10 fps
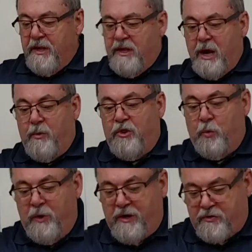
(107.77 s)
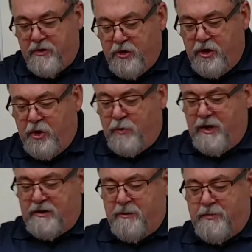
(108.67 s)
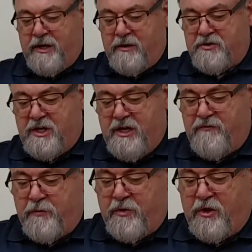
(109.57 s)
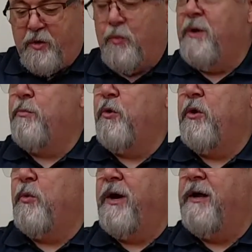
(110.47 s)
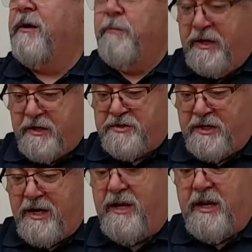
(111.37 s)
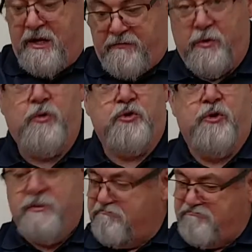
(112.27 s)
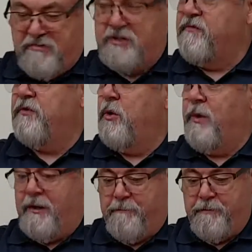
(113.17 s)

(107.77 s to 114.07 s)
Now in the width, you don't want the panels any further than 1 board away because again, air flows good, doesn't flow well.